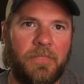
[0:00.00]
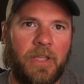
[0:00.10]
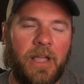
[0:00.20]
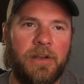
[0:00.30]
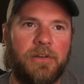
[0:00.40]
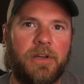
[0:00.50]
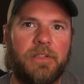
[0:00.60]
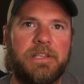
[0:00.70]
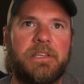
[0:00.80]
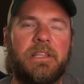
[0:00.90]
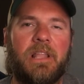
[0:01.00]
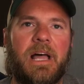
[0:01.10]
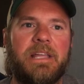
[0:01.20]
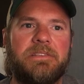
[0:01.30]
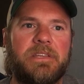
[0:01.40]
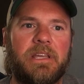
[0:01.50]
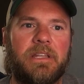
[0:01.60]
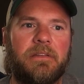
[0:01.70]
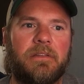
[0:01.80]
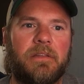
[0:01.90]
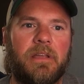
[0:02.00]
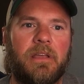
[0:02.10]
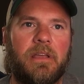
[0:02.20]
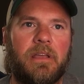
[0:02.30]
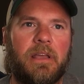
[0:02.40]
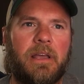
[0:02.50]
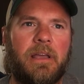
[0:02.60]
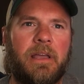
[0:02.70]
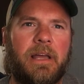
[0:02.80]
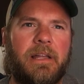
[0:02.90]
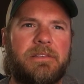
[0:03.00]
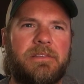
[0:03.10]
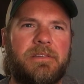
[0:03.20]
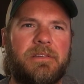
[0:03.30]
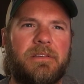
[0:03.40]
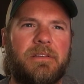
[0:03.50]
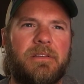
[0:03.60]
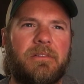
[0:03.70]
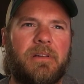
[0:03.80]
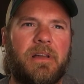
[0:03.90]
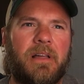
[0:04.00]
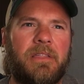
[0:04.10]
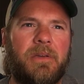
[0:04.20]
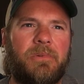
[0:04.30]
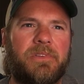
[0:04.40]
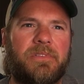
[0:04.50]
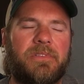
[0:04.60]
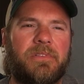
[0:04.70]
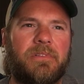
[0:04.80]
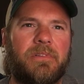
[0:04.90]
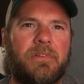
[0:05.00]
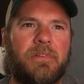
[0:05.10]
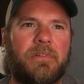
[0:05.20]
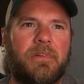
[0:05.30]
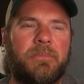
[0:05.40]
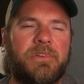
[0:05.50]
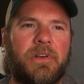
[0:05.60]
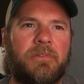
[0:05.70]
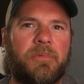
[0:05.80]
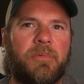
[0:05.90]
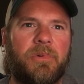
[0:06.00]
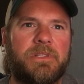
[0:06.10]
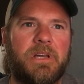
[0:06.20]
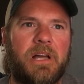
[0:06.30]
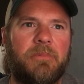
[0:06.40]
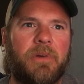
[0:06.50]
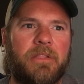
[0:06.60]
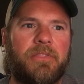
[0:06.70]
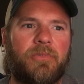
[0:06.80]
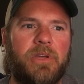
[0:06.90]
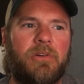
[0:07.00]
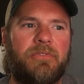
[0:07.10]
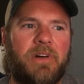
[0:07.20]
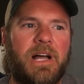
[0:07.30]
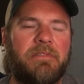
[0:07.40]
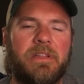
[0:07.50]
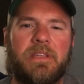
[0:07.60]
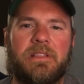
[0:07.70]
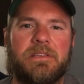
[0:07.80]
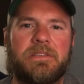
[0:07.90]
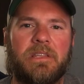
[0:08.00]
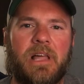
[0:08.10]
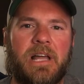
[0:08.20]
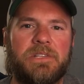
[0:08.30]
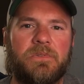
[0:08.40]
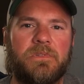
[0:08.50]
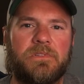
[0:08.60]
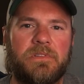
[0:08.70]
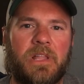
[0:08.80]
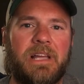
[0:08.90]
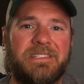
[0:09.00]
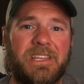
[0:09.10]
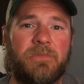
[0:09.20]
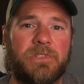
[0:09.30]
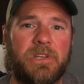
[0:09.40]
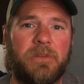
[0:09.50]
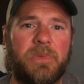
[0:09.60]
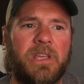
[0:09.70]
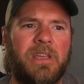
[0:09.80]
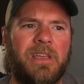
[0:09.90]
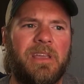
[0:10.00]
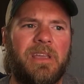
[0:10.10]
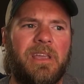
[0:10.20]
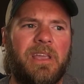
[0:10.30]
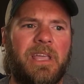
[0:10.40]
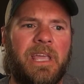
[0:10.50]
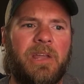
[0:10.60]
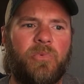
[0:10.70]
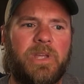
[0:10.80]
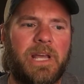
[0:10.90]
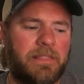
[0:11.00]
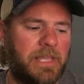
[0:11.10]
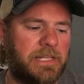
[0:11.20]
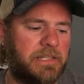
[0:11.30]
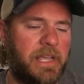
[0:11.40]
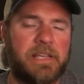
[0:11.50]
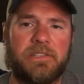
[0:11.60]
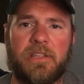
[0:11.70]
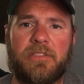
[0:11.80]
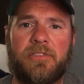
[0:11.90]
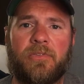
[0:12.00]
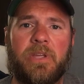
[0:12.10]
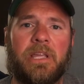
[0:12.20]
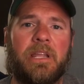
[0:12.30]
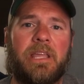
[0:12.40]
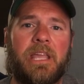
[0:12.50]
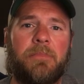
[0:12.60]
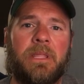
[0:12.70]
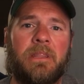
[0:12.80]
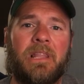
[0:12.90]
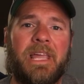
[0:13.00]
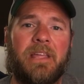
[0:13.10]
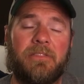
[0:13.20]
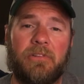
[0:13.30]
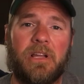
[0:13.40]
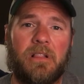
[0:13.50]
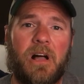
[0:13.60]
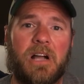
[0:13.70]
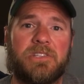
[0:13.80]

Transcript: I don't know. They said lines in at, I think it was, I'm trying to remember what time, at three oh five. I think they said lines lines in was gonna be. And we got that text at three, and it came in late, three o'clock.